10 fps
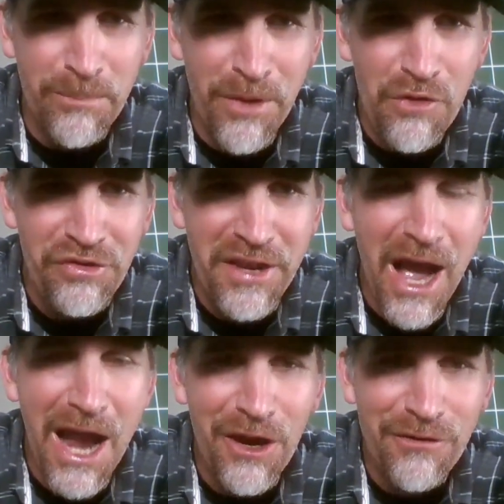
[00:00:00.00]
We're both
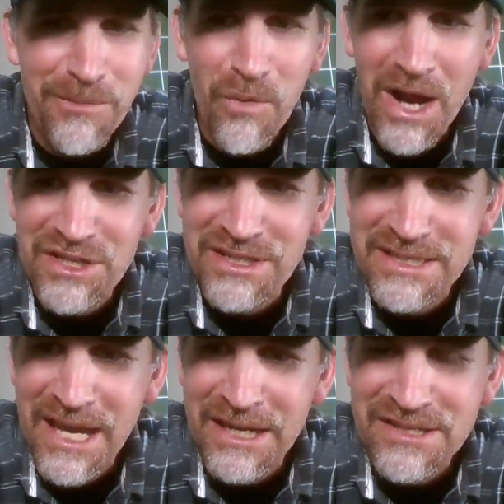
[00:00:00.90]
tired from
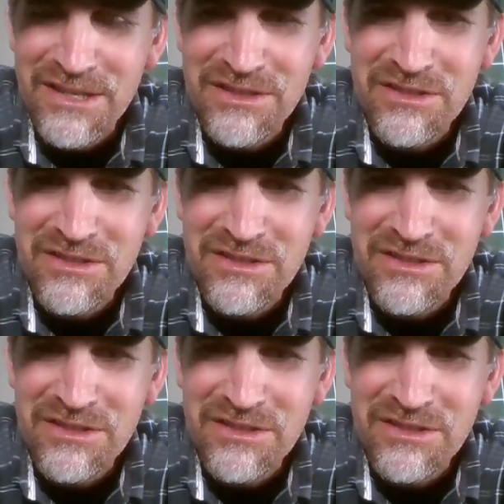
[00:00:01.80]
watching tennis.